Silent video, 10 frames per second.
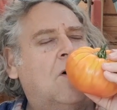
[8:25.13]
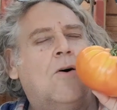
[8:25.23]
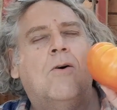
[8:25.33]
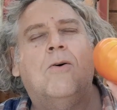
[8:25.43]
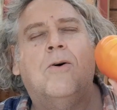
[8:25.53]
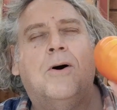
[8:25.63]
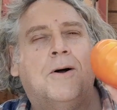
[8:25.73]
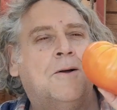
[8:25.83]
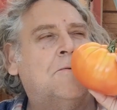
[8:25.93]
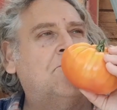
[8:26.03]

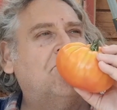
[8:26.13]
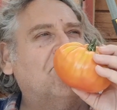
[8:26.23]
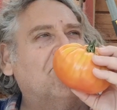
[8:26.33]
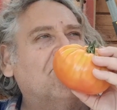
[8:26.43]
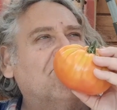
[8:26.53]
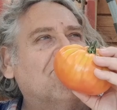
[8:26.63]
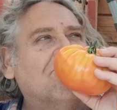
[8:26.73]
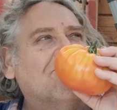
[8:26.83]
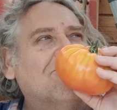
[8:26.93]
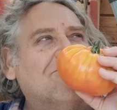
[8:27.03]
Oh,
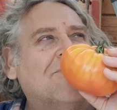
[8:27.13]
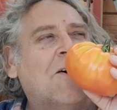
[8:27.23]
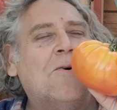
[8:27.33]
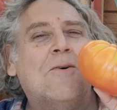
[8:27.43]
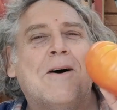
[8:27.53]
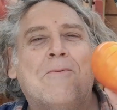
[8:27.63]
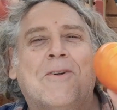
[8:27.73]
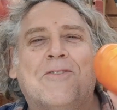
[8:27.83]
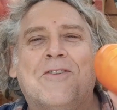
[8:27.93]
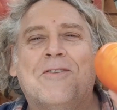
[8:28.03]
oh, I
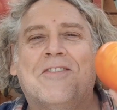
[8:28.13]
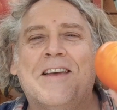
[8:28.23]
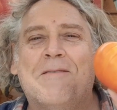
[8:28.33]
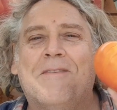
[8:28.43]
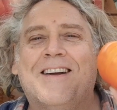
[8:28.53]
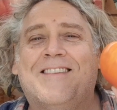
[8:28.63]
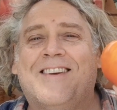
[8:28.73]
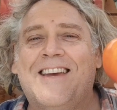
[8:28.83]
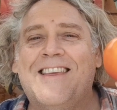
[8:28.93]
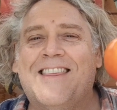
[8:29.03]
want to sink my
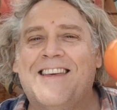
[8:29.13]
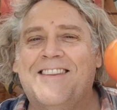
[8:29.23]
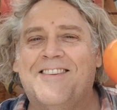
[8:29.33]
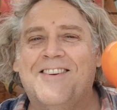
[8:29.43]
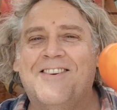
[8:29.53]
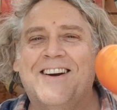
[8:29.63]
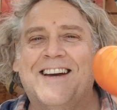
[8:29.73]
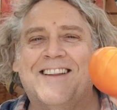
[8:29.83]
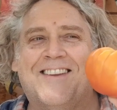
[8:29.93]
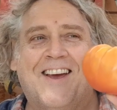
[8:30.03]
teeth into
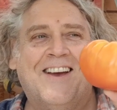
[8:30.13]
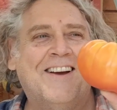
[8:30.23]
it.